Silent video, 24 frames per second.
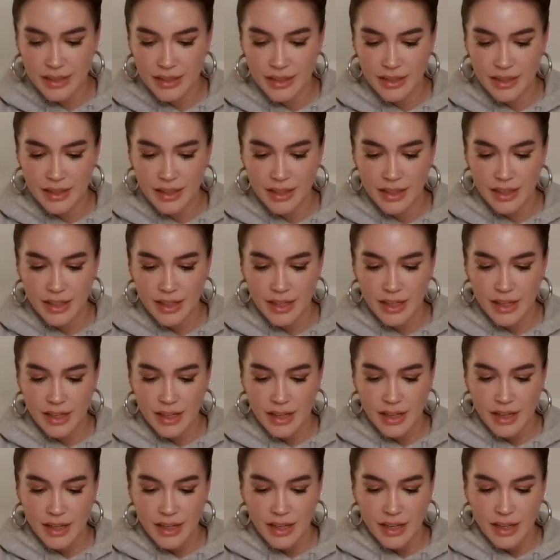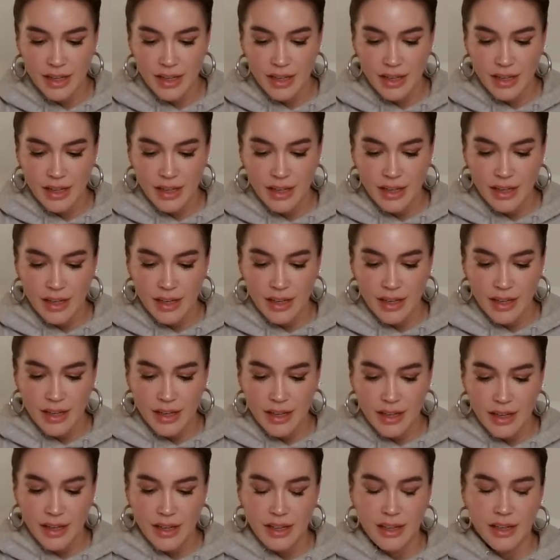
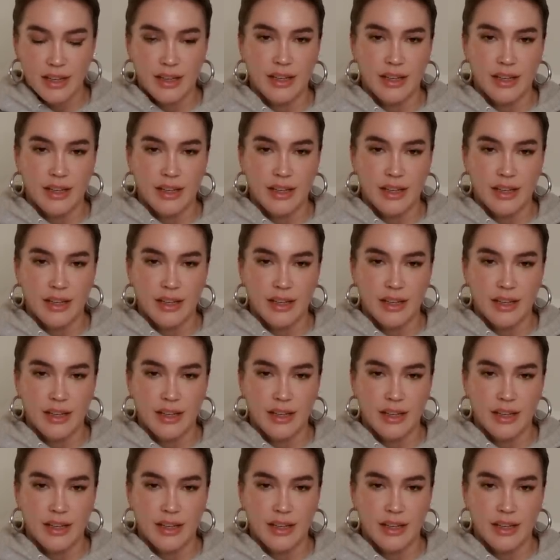Nothing is said.